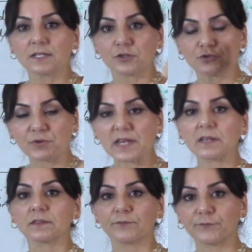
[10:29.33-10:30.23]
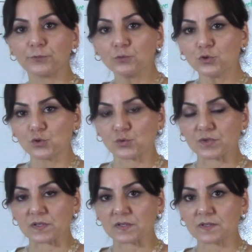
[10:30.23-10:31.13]
drink the fruit
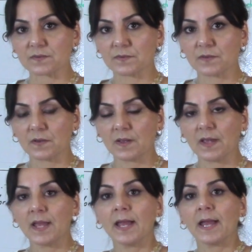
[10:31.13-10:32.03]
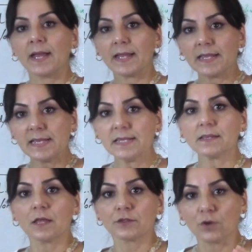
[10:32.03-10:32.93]
juices. Eat
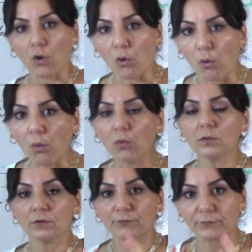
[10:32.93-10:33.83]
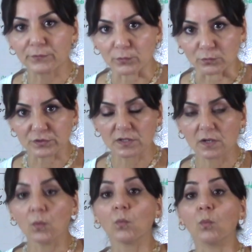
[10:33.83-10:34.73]
the whole fruit.
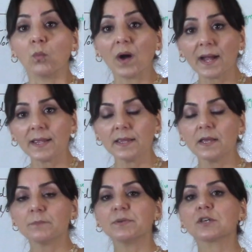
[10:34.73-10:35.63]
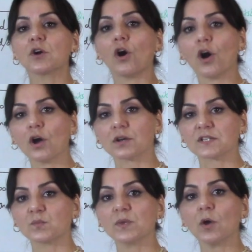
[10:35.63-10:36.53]
Why?
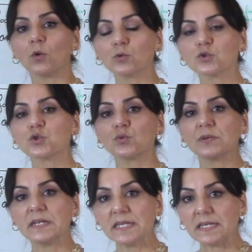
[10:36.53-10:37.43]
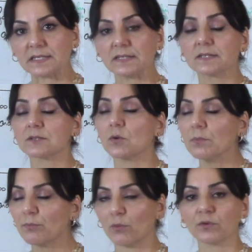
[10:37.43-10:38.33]
Because we also need, it's so
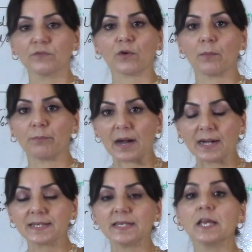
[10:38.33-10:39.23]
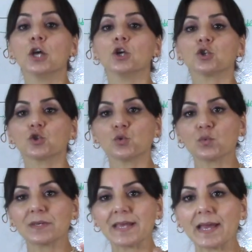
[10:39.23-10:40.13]
important for our body
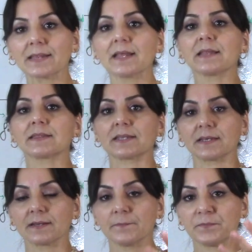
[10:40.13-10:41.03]
to get the